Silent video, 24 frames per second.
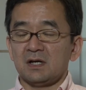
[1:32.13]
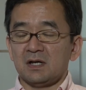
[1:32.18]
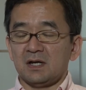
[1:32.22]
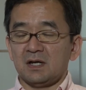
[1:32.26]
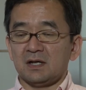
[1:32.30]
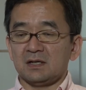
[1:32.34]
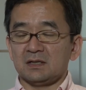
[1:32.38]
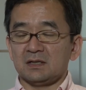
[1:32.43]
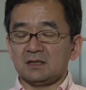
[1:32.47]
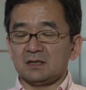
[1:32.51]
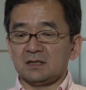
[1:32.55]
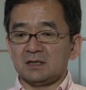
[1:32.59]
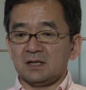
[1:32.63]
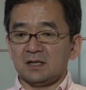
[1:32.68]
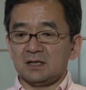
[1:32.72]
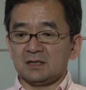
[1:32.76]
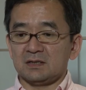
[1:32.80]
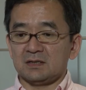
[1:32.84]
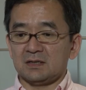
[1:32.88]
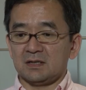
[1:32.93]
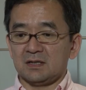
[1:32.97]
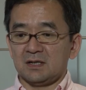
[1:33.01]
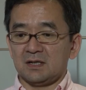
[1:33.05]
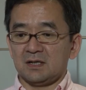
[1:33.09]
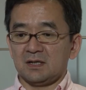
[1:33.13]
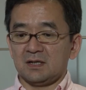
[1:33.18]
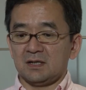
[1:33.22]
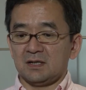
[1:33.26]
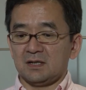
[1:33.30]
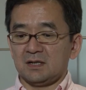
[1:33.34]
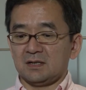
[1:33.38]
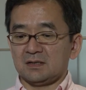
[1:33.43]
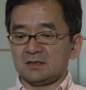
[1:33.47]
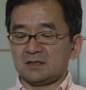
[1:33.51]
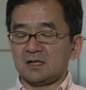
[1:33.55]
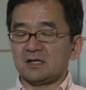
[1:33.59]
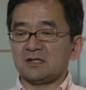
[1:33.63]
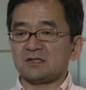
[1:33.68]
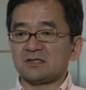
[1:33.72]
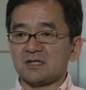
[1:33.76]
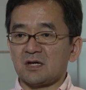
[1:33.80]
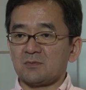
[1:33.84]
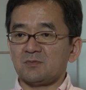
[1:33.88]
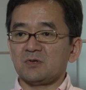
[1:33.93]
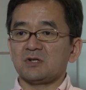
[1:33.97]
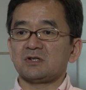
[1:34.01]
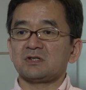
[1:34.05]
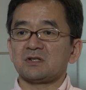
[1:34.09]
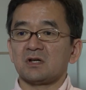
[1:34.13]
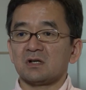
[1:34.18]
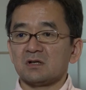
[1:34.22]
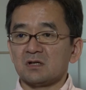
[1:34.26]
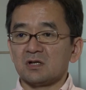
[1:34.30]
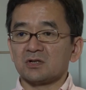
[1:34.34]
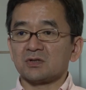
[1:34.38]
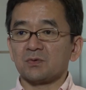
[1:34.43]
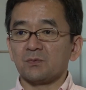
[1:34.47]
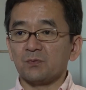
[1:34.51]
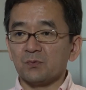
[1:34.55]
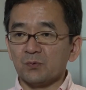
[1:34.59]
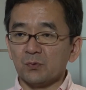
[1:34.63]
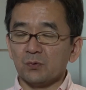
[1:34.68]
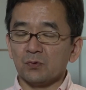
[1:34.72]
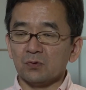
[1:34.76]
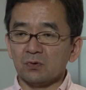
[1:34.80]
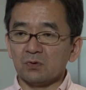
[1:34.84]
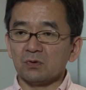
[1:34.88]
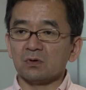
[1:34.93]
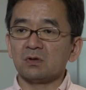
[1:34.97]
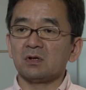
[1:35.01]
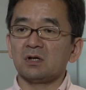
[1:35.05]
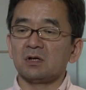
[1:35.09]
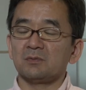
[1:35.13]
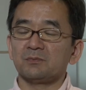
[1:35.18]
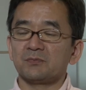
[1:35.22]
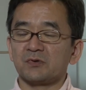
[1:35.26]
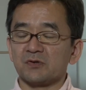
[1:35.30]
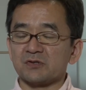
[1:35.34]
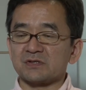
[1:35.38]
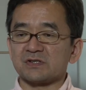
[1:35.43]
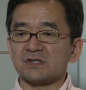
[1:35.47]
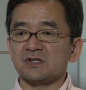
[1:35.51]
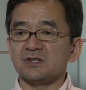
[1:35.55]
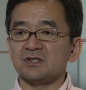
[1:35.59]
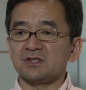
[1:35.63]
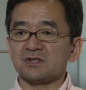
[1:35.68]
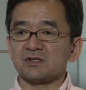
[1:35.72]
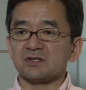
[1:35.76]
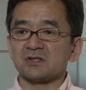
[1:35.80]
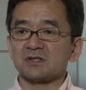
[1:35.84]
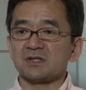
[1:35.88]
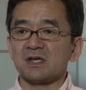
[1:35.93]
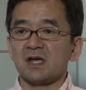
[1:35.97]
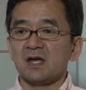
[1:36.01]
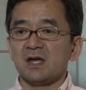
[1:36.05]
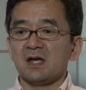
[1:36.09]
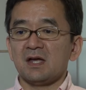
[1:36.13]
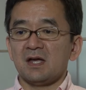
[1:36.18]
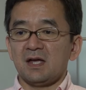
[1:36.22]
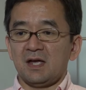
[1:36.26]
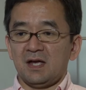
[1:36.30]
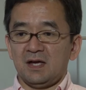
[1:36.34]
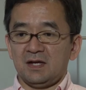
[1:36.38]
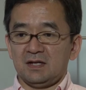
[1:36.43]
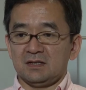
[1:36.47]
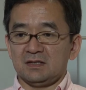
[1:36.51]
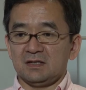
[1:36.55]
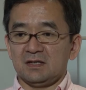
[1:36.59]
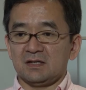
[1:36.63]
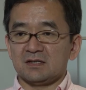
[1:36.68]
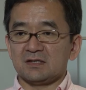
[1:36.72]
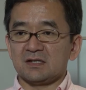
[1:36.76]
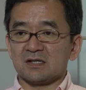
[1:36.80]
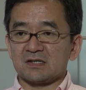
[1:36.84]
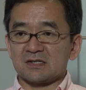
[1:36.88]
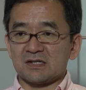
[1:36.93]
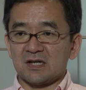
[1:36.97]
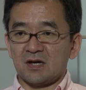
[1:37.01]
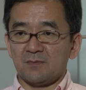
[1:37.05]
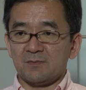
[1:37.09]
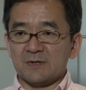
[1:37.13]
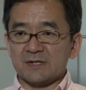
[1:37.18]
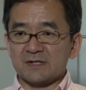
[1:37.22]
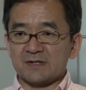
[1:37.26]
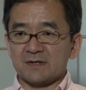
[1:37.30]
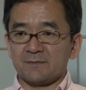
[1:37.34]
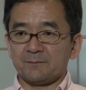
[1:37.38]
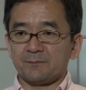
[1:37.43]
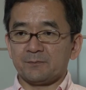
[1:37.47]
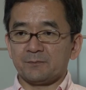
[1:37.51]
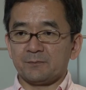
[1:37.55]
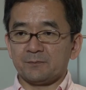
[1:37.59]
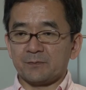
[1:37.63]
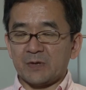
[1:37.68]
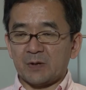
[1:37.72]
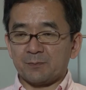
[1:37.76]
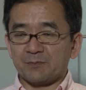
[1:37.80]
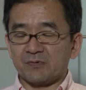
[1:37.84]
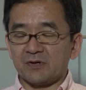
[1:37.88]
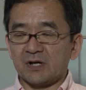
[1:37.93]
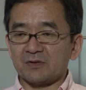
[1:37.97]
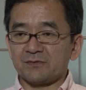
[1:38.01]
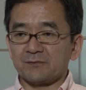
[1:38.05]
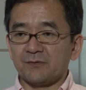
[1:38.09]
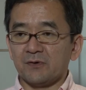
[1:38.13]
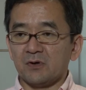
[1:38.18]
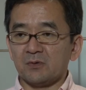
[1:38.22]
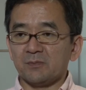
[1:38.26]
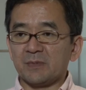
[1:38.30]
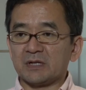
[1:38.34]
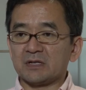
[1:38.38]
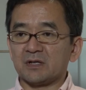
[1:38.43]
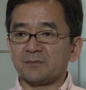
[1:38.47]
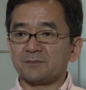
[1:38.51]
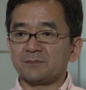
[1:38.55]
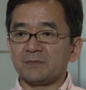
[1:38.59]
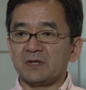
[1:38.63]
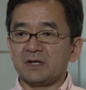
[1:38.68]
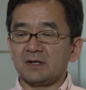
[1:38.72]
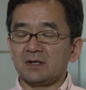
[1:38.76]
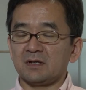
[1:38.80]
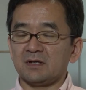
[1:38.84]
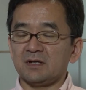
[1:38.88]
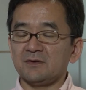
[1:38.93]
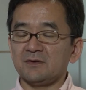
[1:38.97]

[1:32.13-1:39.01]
and then uh, they establish a lot of rule procedures and uh, the service platform and